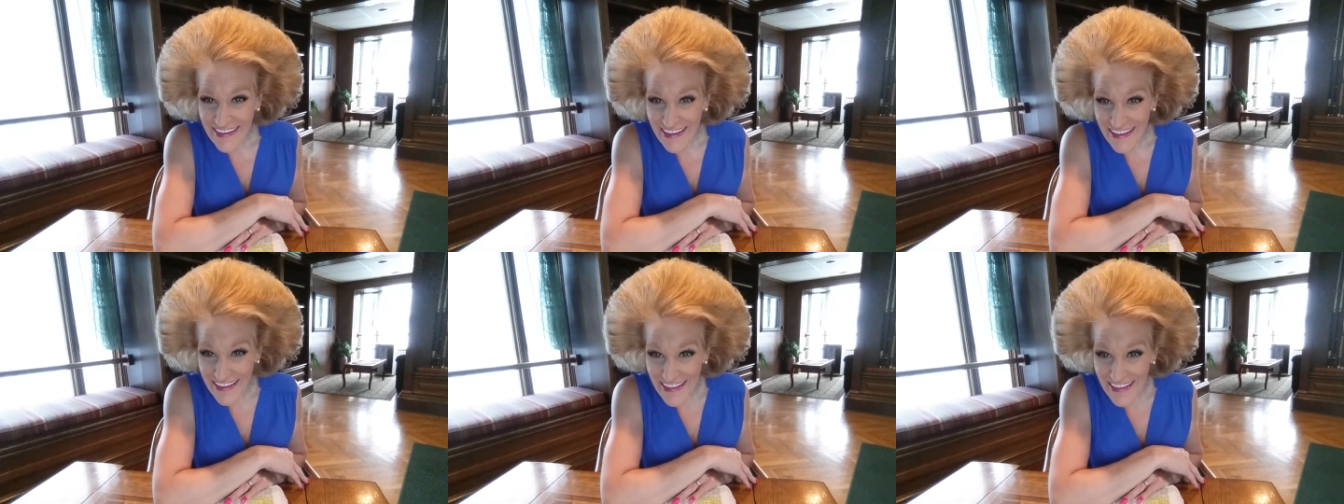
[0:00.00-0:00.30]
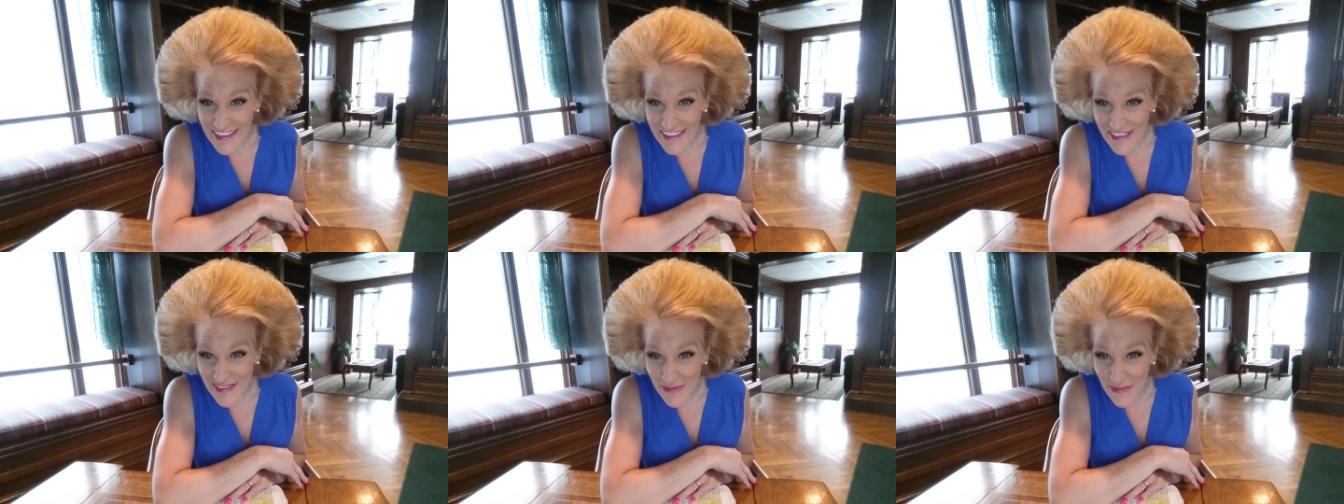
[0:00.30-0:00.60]

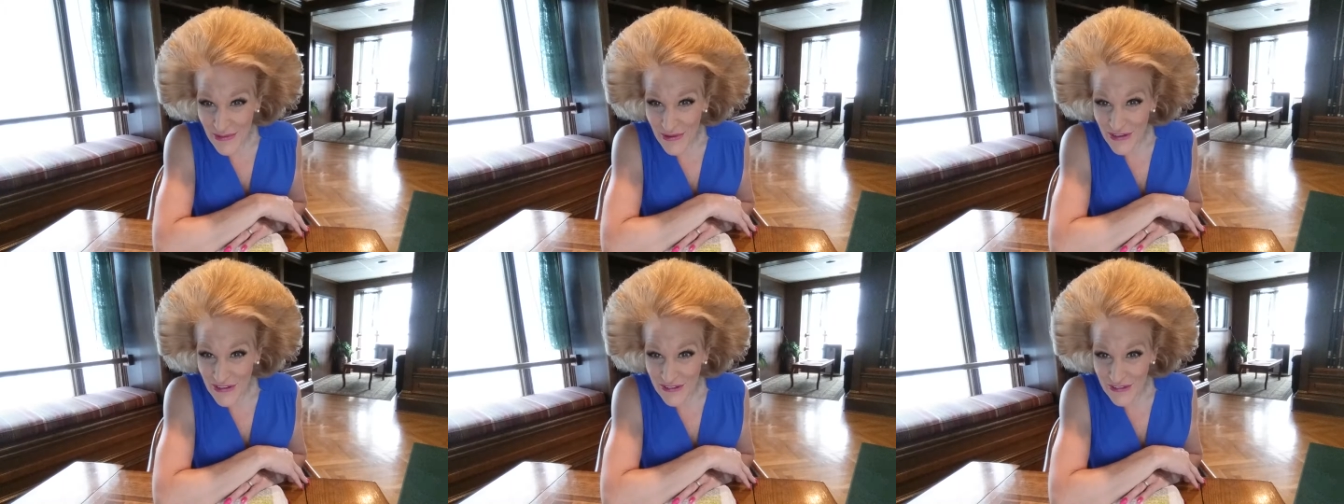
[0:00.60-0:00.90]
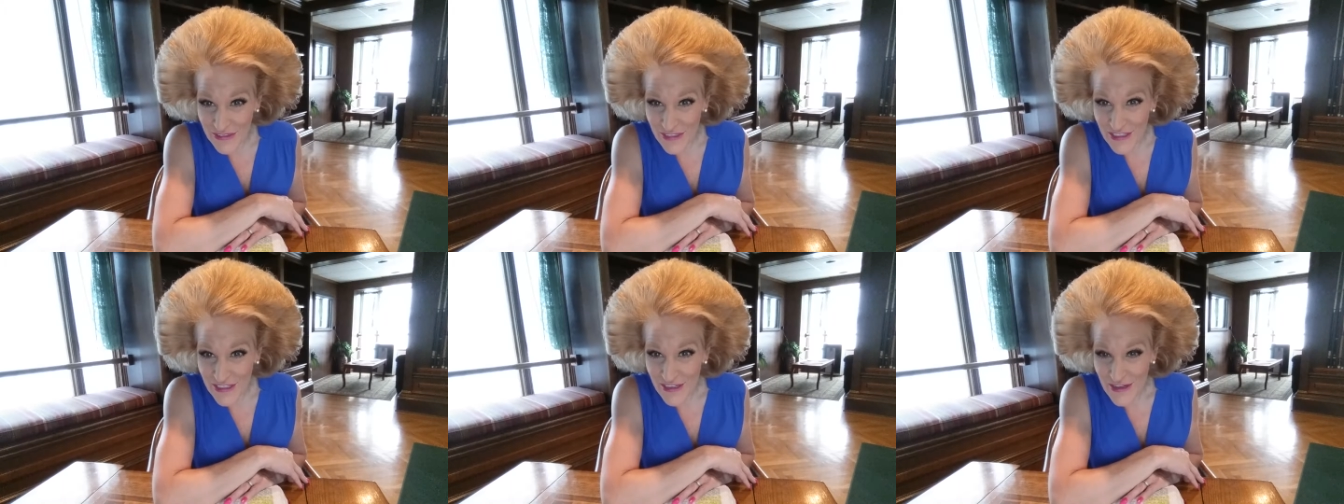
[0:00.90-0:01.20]
in this
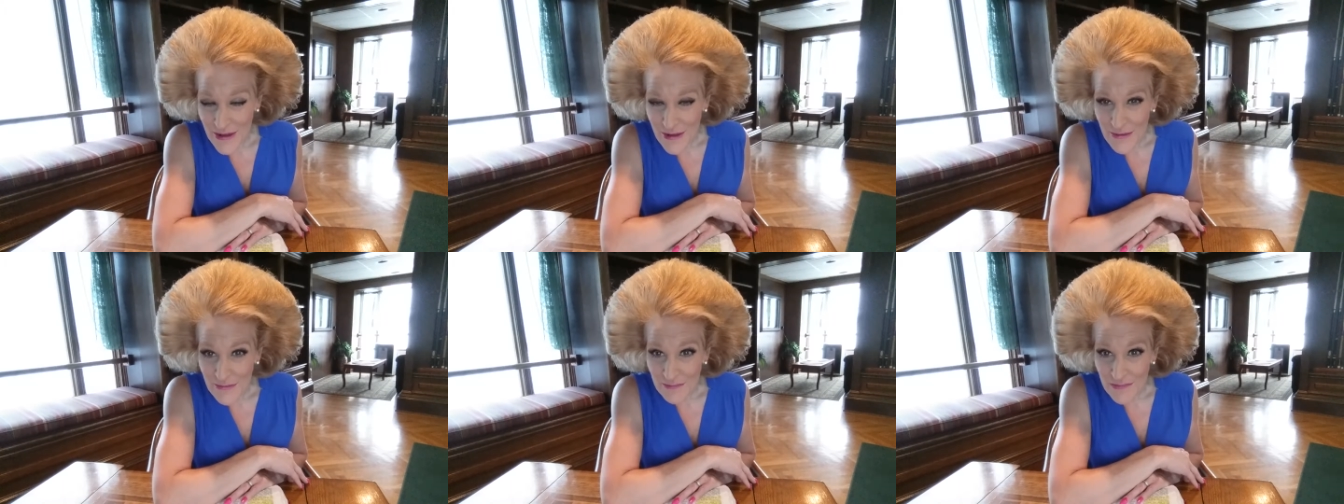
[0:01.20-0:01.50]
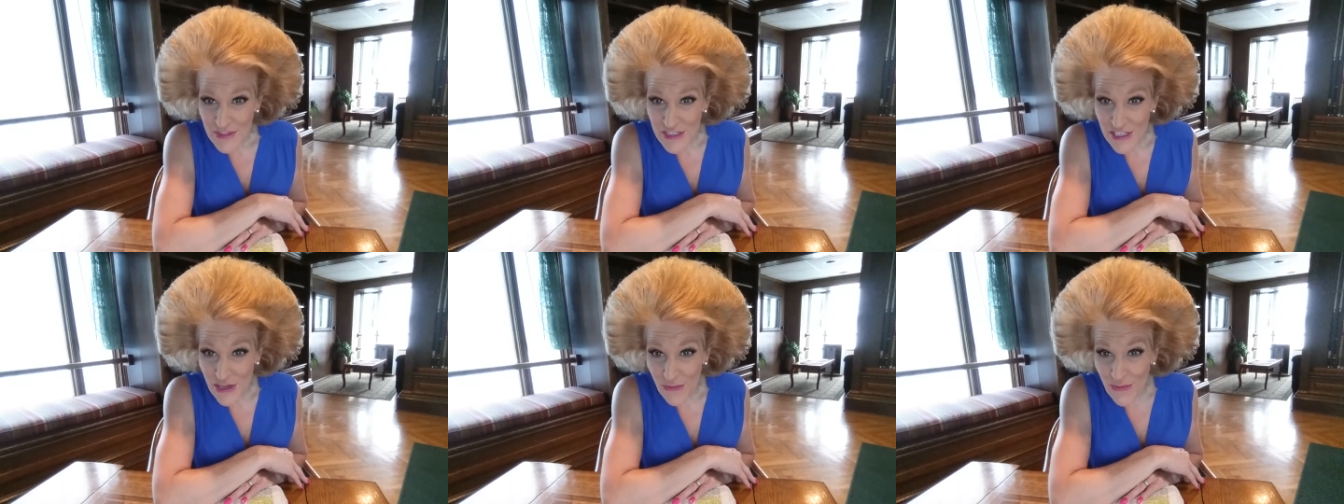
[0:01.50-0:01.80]
world.
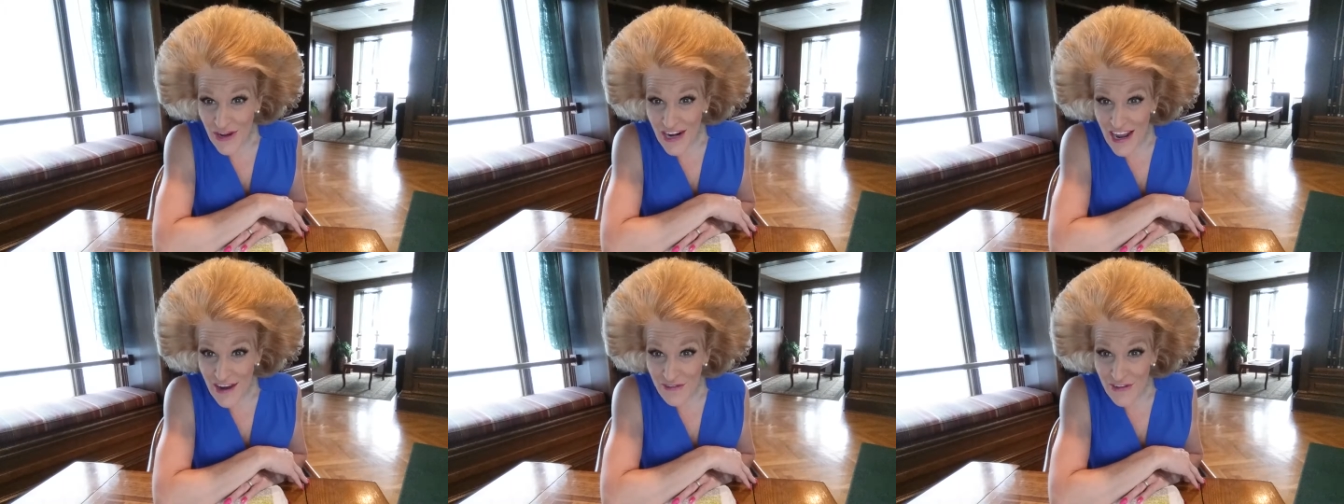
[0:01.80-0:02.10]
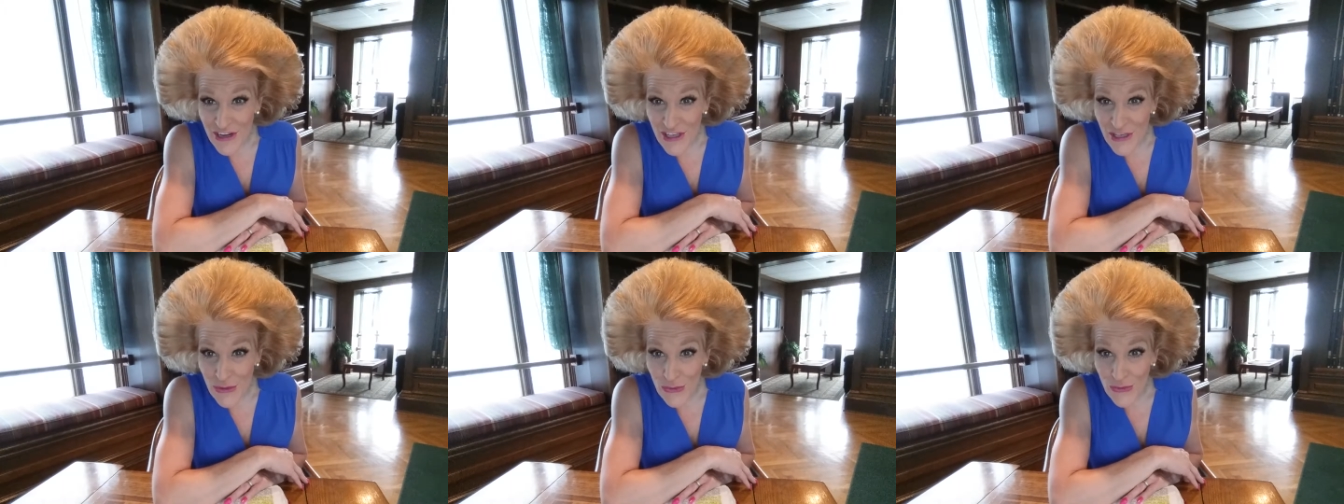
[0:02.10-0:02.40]
So
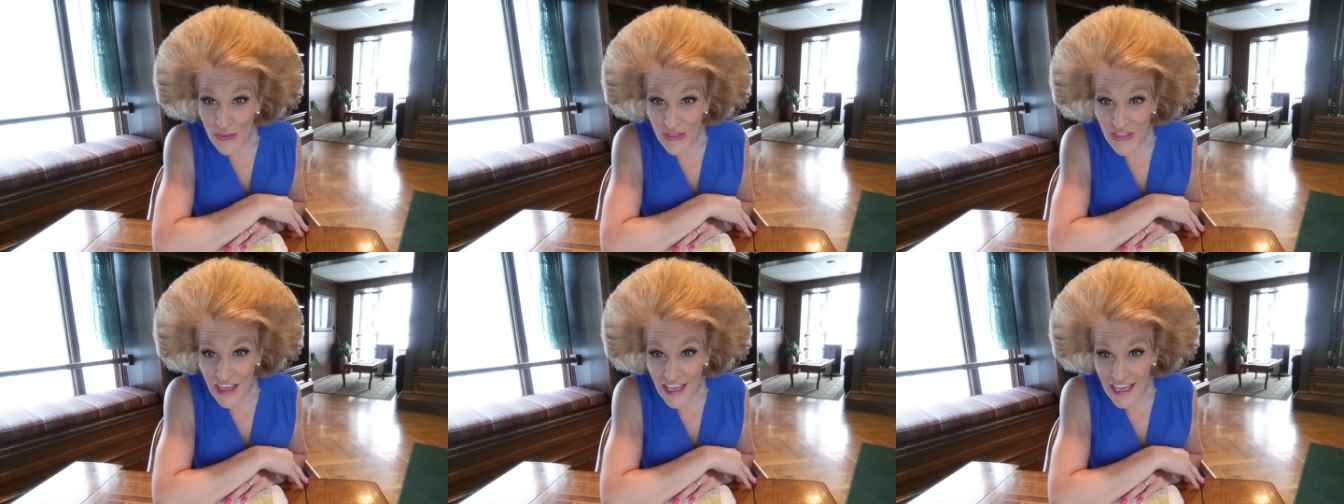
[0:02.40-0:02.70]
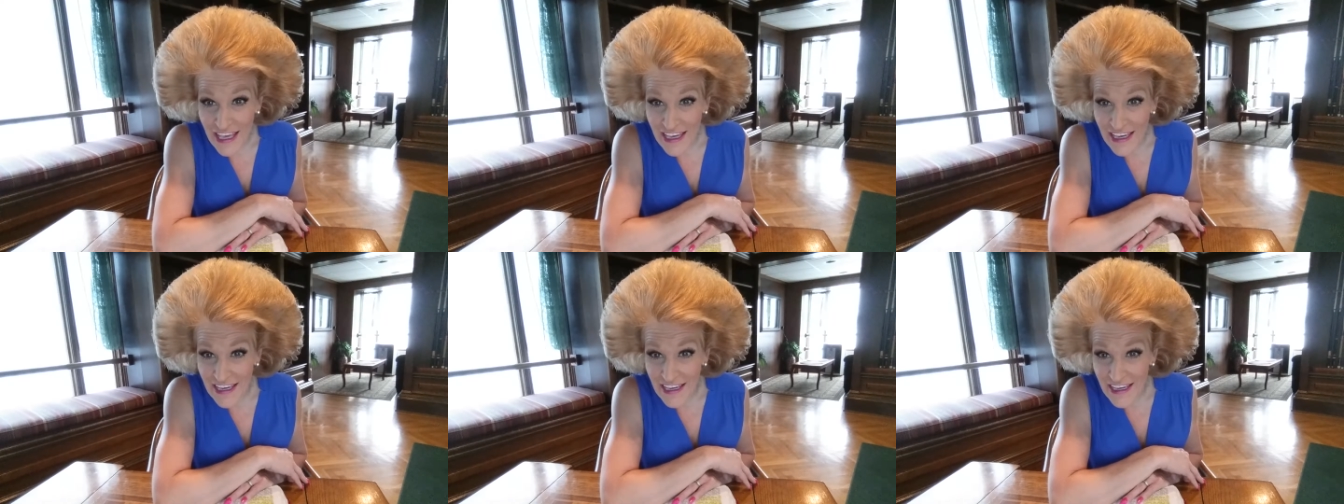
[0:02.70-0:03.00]
whatever you
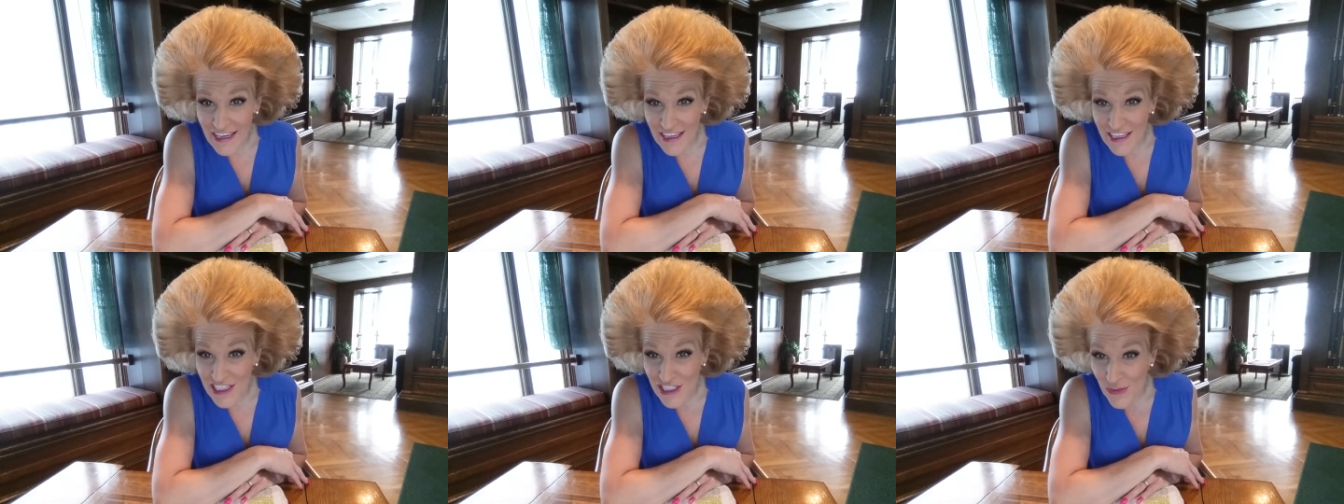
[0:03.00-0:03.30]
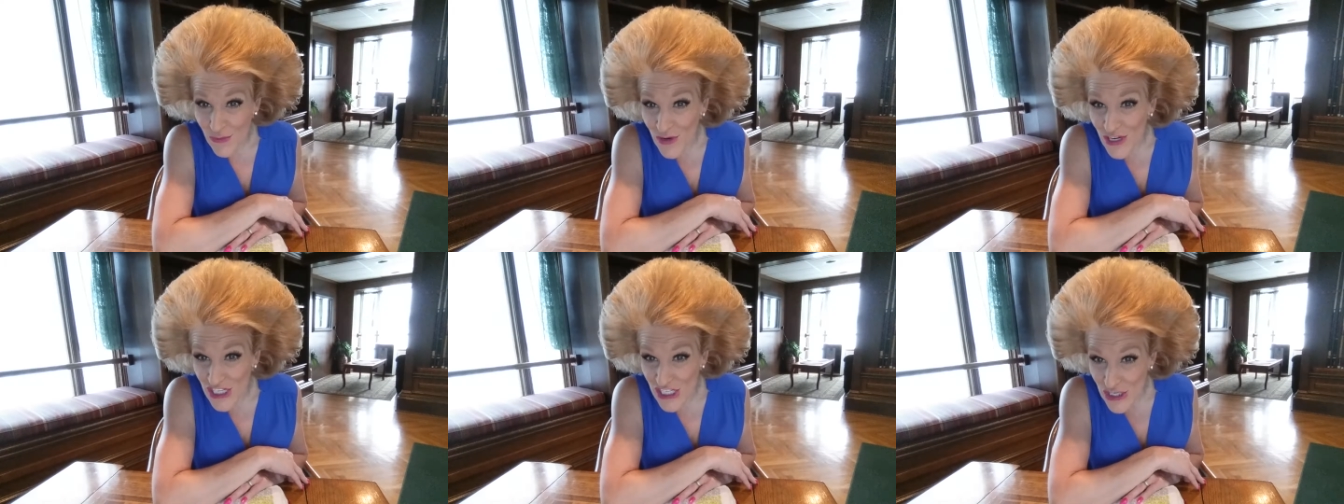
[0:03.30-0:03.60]
think
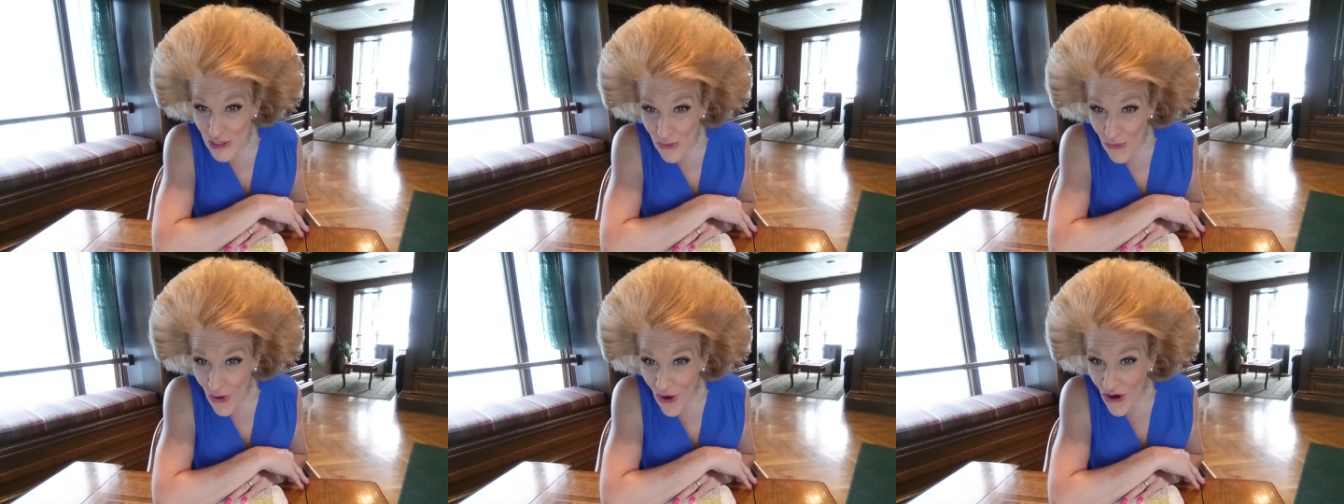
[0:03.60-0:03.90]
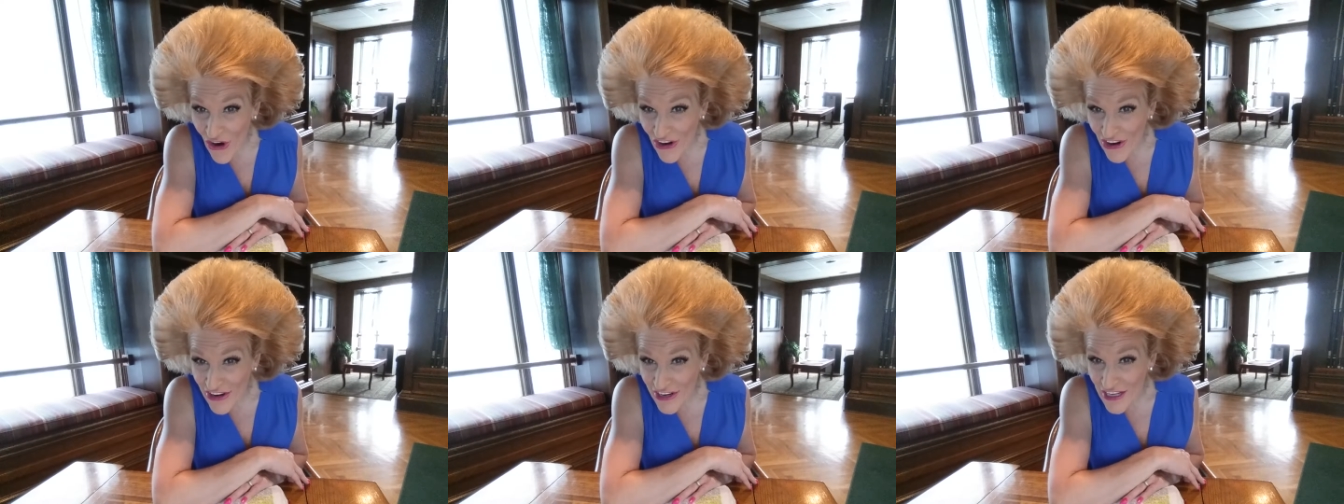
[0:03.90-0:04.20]
is what you
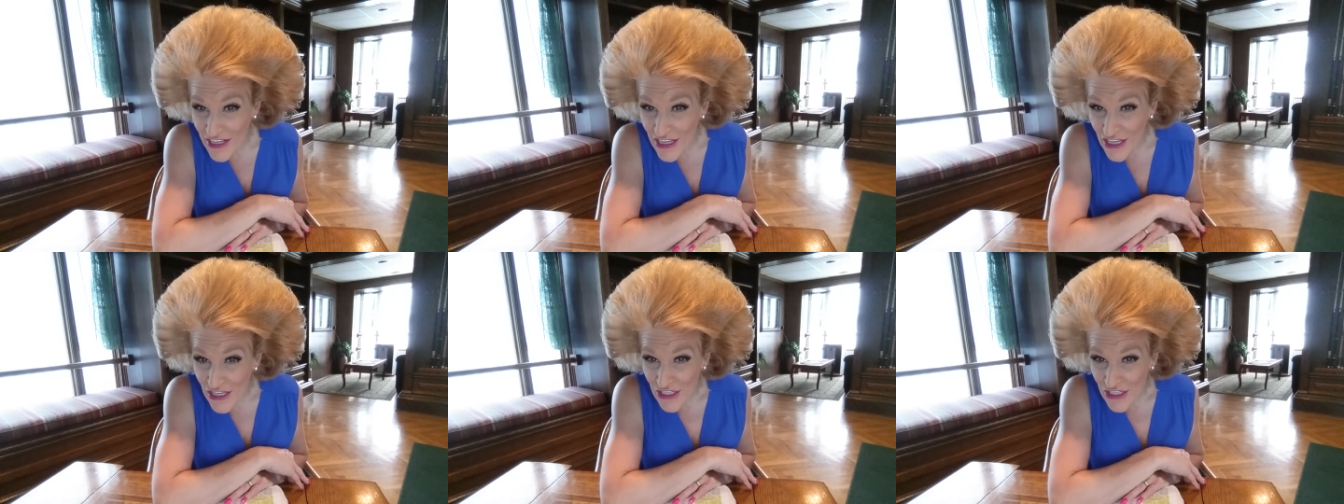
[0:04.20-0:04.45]
are.